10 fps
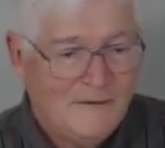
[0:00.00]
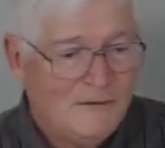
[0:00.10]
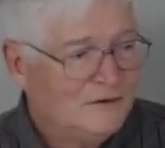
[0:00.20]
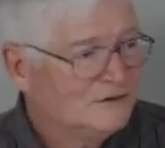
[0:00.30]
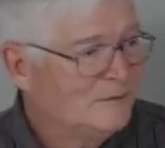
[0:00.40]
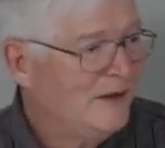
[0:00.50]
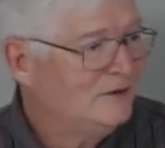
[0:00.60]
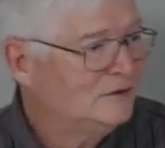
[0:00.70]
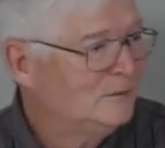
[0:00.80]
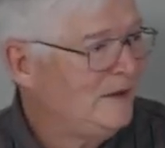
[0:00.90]
If you just
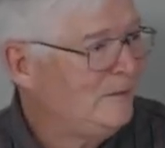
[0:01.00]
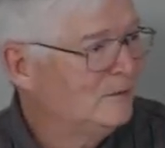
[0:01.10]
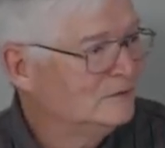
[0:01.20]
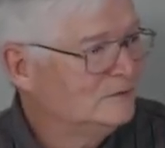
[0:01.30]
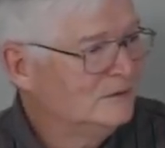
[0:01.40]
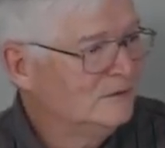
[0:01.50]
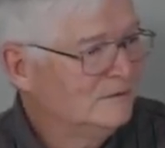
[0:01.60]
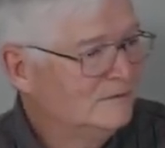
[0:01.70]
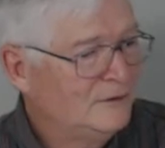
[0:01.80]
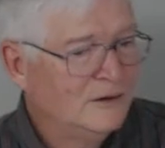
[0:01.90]
measure people's
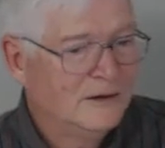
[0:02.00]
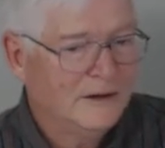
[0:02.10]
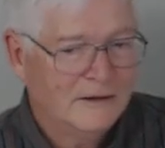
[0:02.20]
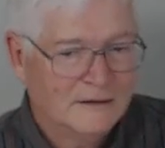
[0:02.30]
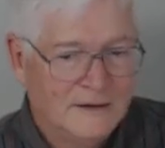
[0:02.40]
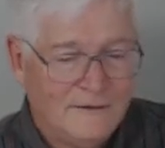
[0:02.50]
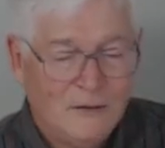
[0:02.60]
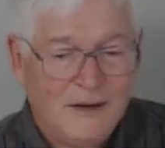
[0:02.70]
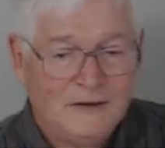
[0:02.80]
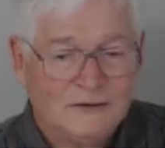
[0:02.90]
foot length, if
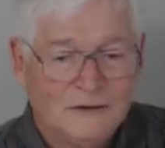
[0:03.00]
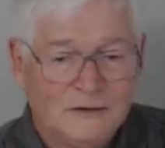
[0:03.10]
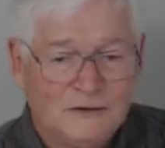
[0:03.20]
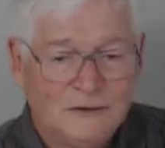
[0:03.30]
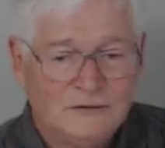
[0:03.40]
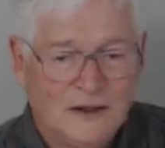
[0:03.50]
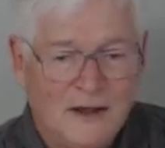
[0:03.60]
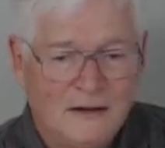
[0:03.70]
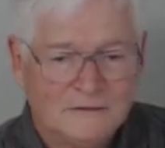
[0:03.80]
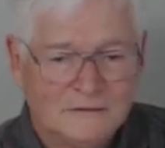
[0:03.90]
you measure their shoe
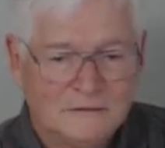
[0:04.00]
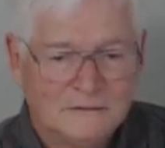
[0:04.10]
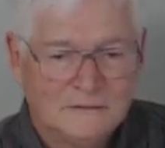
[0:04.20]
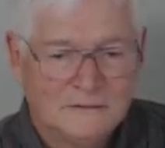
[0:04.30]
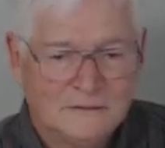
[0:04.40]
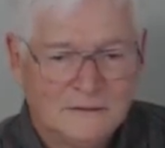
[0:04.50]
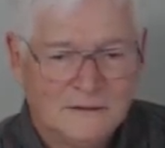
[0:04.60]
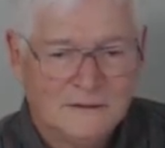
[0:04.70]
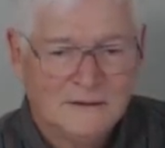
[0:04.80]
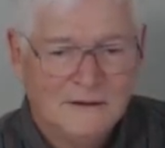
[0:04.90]
size,
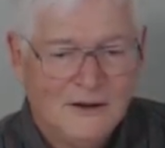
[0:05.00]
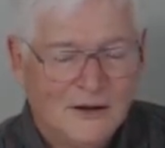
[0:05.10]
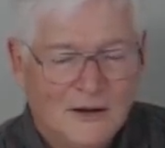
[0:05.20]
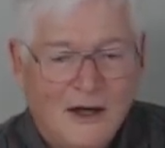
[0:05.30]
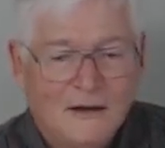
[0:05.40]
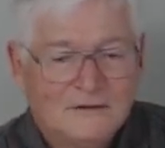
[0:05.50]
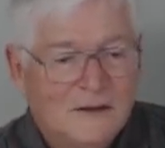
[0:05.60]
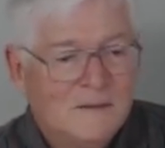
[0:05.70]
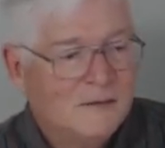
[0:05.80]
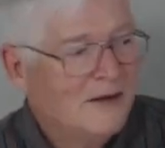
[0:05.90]
God
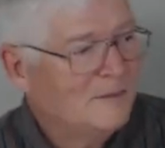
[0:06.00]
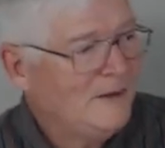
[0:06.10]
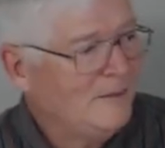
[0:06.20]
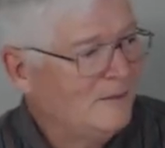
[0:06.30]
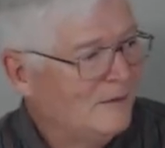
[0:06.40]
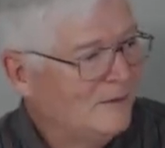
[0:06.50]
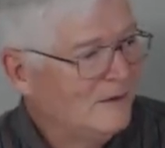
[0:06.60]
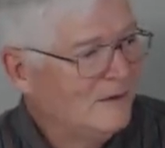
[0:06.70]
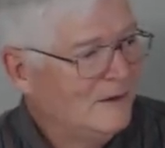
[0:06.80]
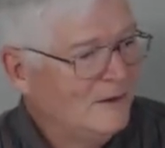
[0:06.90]
seemed to make people
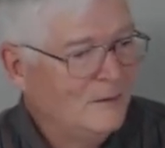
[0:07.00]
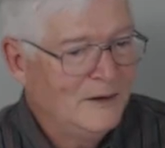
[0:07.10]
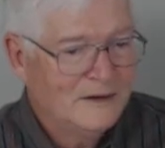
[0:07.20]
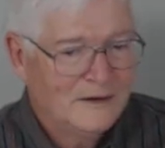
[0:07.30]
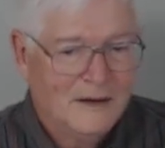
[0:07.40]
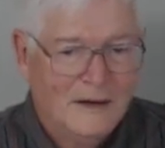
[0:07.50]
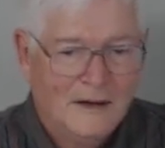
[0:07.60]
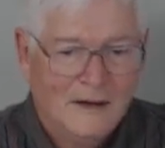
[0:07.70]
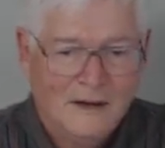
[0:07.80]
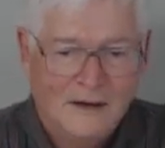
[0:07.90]
with
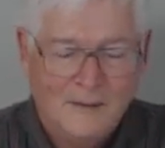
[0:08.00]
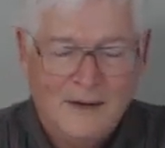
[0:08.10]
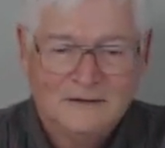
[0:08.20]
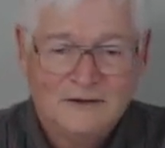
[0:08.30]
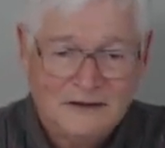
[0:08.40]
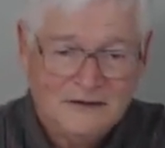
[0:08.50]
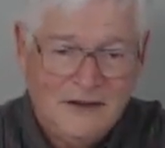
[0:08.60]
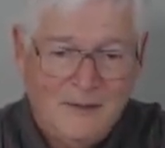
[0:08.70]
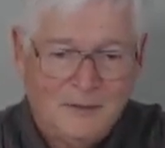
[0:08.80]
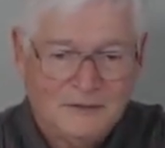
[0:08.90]
about
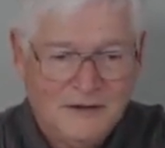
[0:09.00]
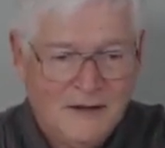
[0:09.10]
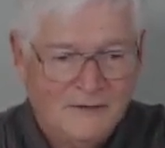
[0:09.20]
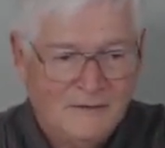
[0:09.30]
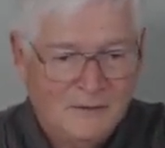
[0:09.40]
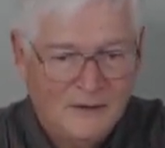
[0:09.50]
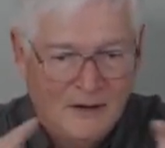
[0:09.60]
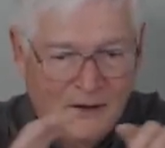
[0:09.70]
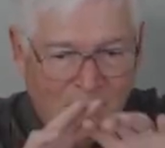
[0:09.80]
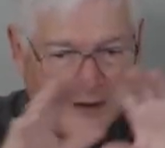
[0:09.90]
68% of them
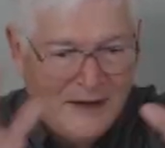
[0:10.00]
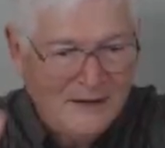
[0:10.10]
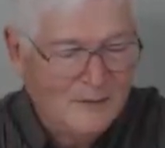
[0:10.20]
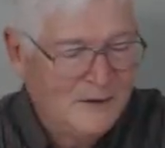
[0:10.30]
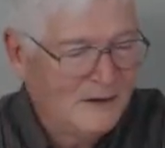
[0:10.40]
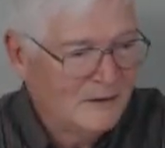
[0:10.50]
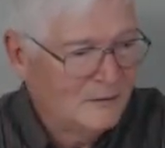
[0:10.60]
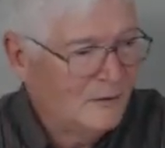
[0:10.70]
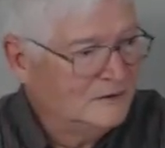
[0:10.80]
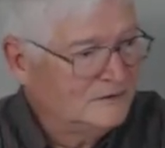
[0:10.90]
are right in the
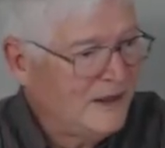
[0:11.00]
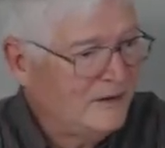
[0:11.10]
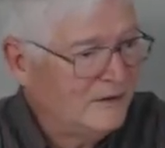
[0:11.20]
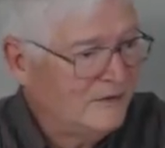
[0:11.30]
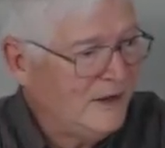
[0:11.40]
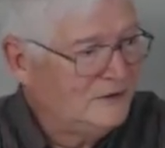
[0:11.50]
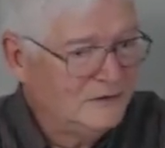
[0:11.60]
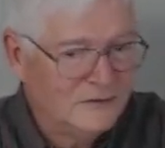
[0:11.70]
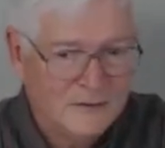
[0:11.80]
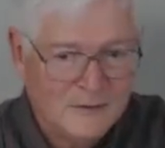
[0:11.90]
middle, 1 standard
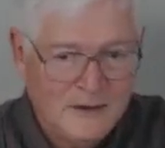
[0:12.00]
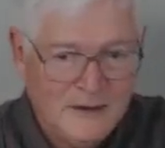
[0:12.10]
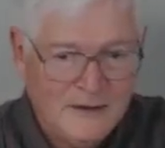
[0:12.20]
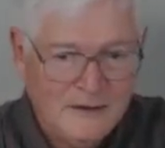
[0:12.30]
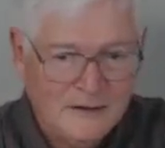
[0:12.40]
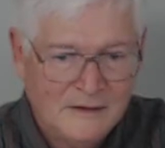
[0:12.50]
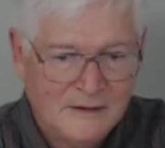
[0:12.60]
deviation from the mean,